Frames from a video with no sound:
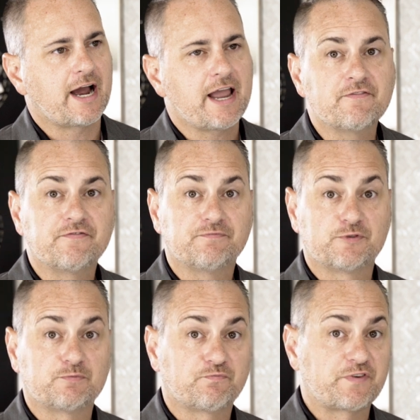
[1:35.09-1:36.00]
I have
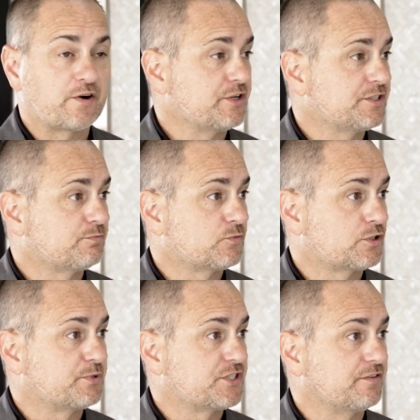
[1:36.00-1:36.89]
fairly
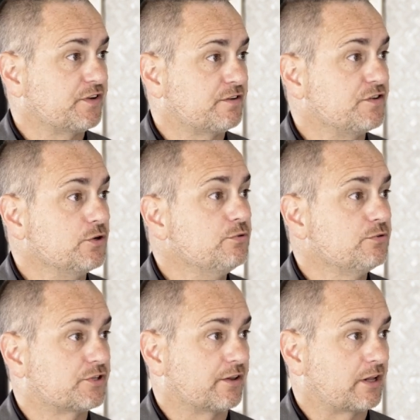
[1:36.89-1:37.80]
specific
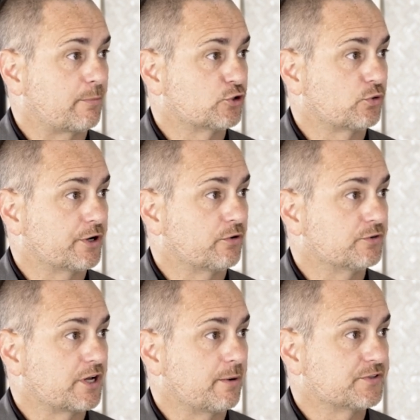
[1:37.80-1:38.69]
views on laboratory
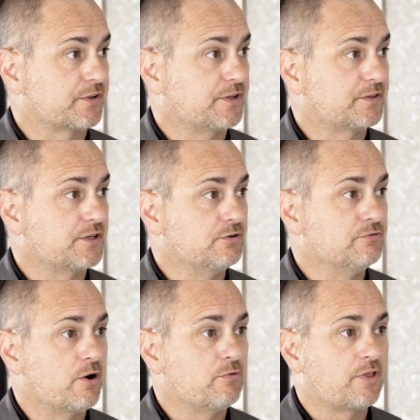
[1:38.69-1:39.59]
grown diamonds. I think that you
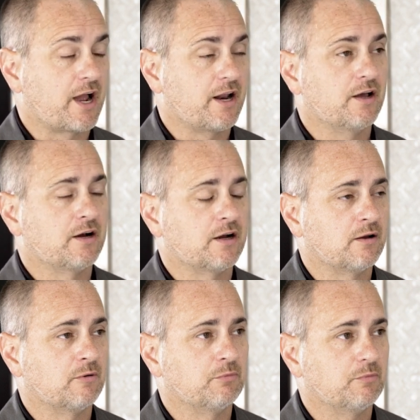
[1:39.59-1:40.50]
know that. Mm-hmm.
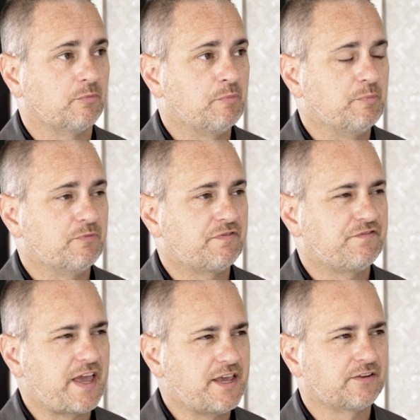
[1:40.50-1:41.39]
Um,
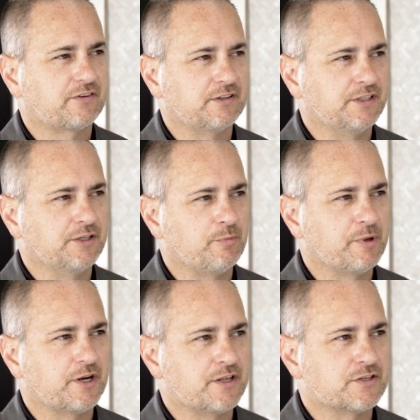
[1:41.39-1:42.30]
fake is a little
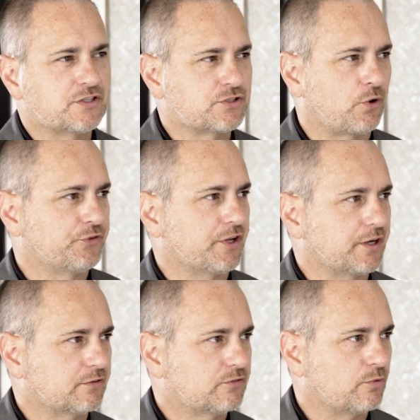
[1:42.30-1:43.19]
bit
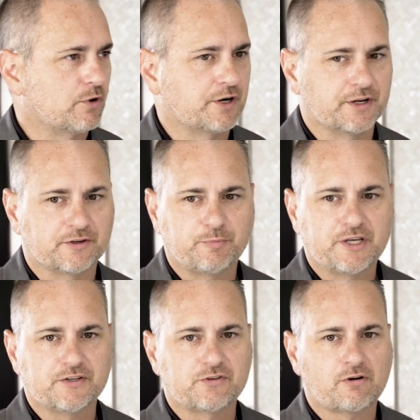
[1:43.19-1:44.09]
insulting sure. to what it is
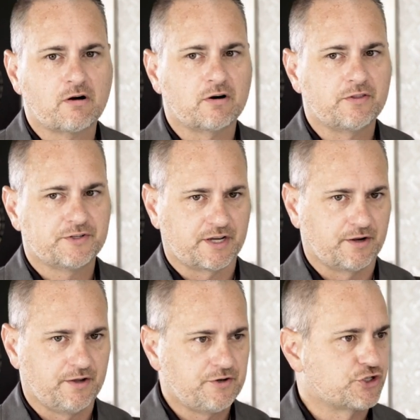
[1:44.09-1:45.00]
because there are other
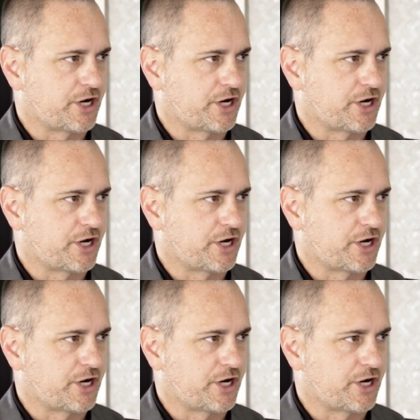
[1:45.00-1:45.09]
other